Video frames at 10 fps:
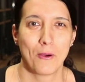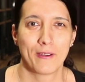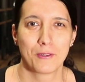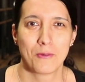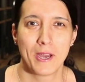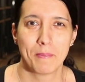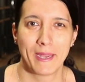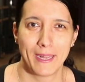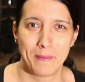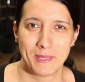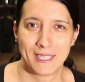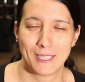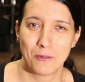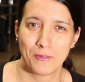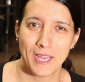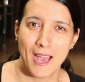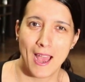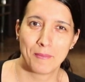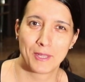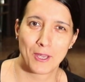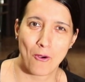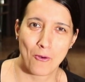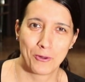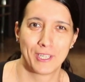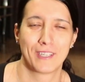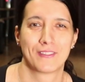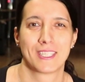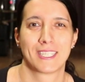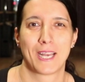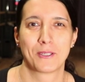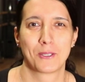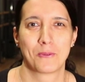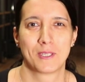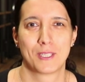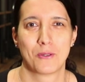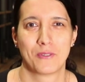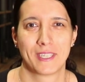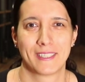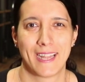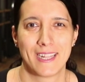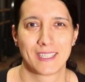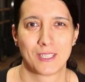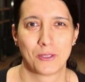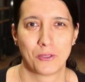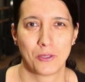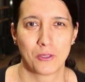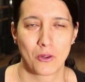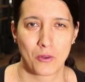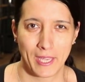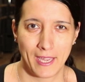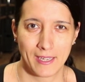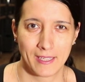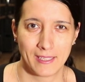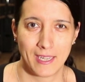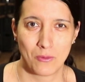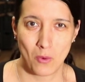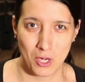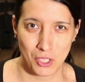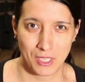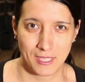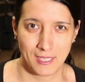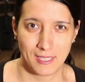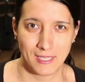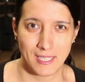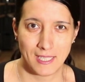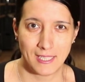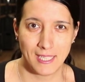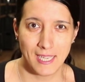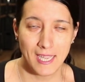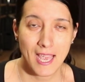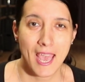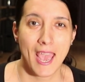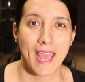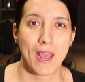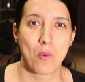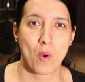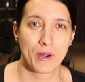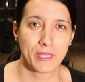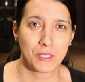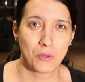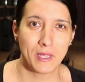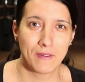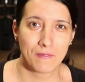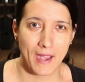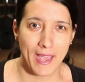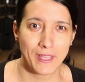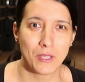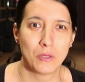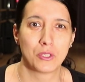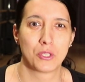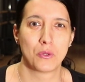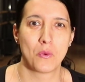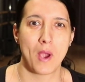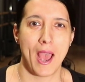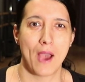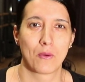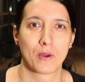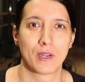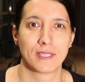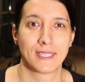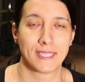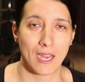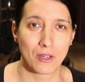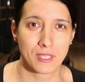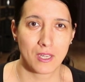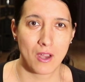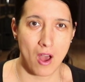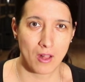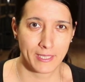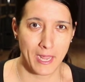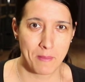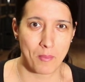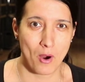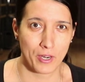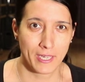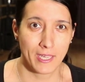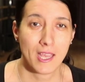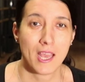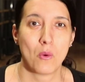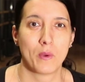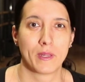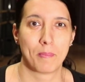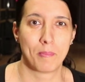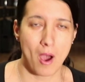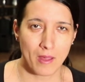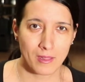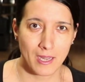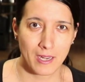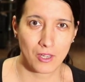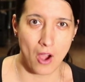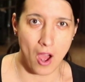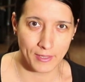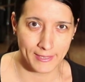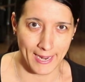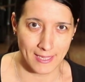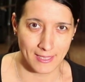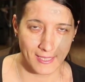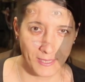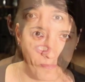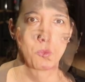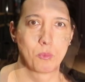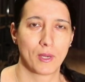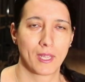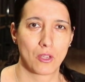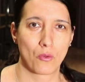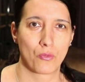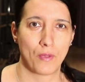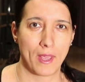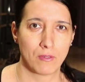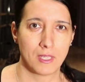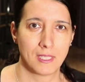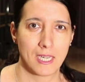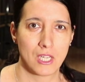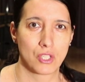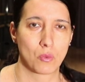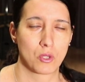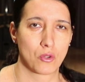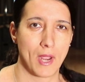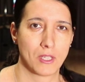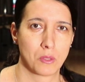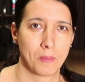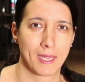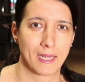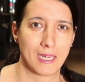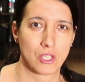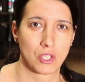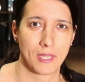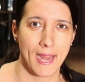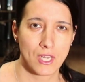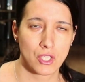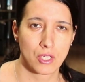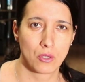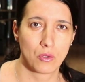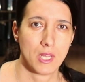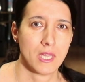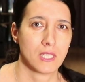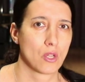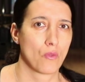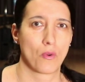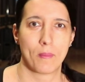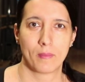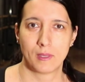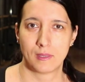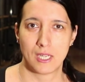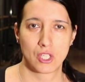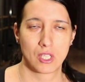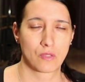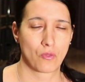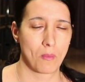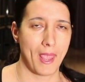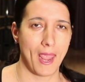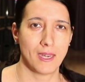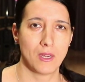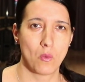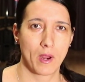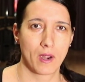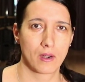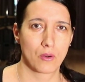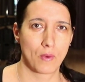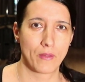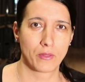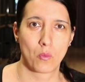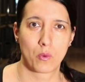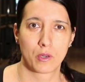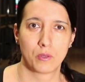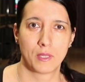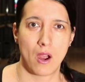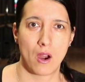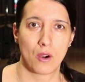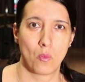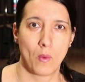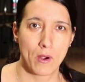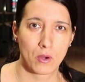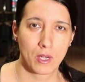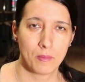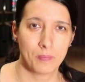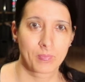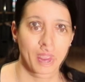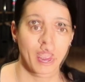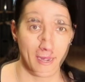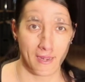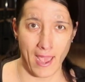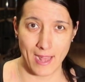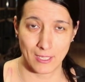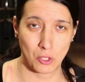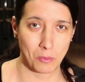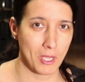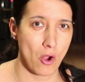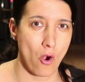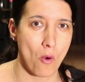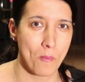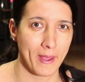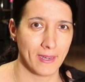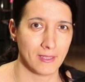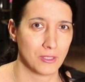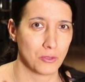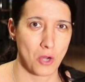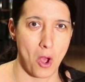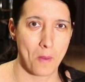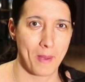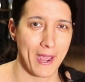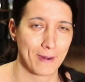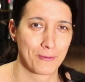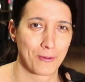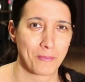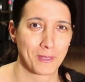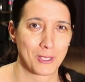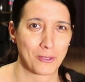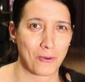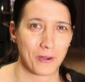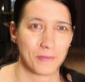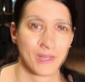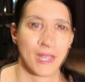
everyone, my name is Silvia. I'm the owner of the Salsa with Silvia Dance Studio located in Washington DC and I wanted to invite you to our Salsa holiday party with a potluck contest. You're bringing your favorite dish, we're trying to make it international so from dishes from anywhere around the world are welcome. It has to be homemade, do not buy it from the store.